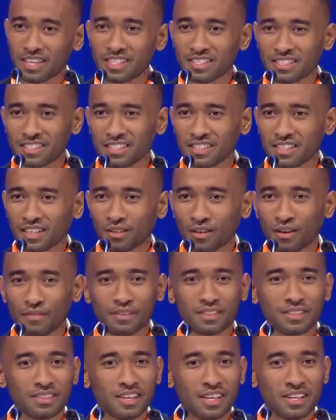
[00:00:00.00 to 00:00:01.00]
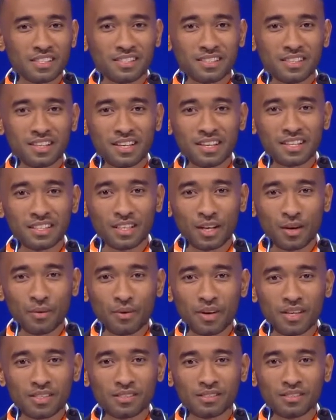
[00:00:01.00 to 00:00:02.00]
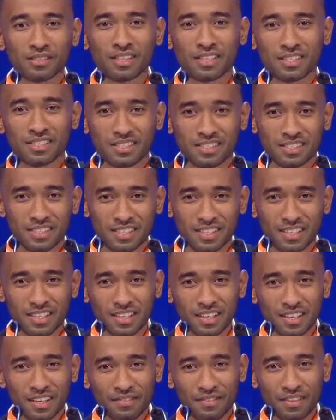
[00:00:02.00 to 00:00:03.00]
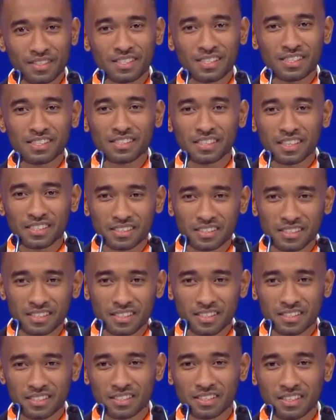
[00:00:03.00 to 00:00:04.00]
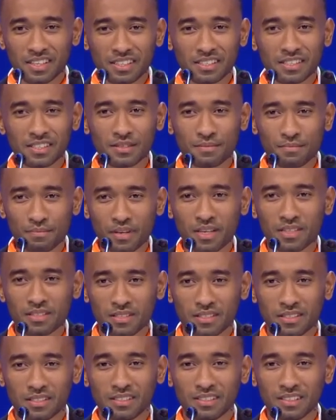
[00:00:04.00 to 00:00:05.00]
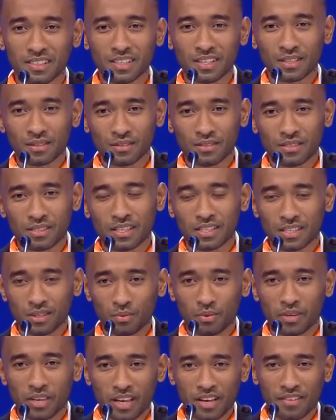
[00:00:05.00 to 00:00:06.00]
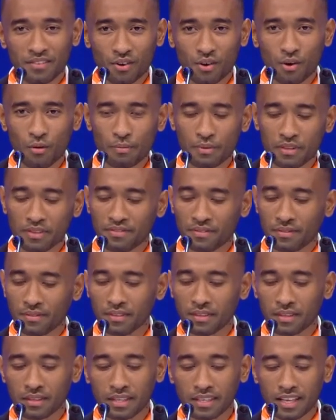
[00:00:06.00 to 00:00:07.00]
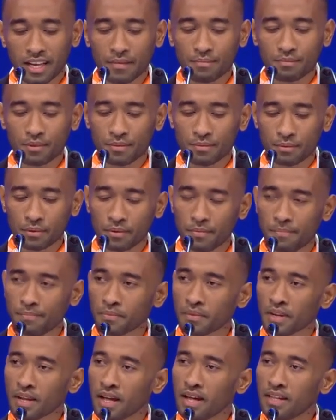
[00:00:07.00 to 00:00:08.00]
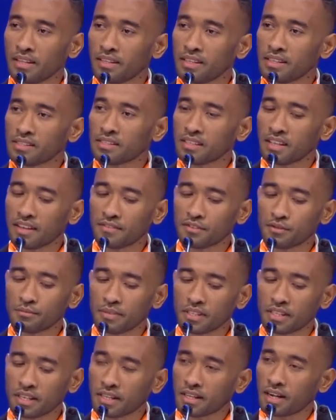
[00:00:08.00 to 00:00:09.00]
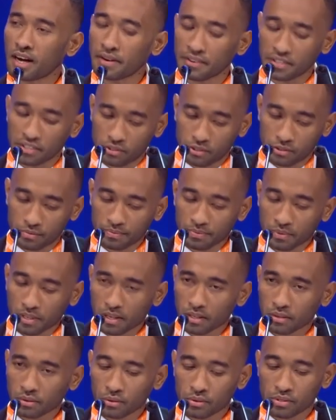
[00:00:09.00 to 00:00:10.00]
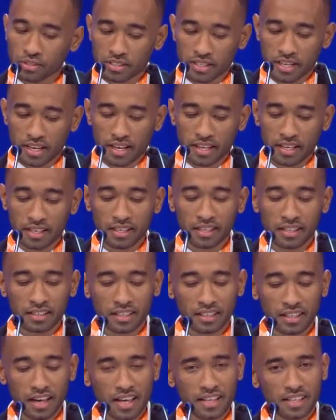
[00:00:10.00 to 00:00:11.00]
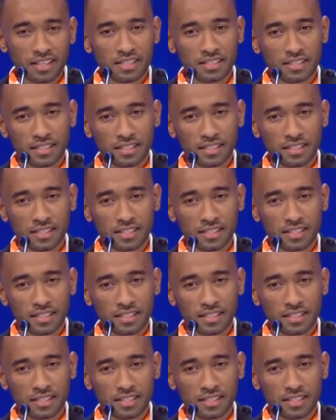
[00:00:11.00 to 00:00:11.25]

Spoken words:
testing the COVID test. There were students facilitating this. It's an impression to say that we have hope in the young people. And this gives me the courage to say that I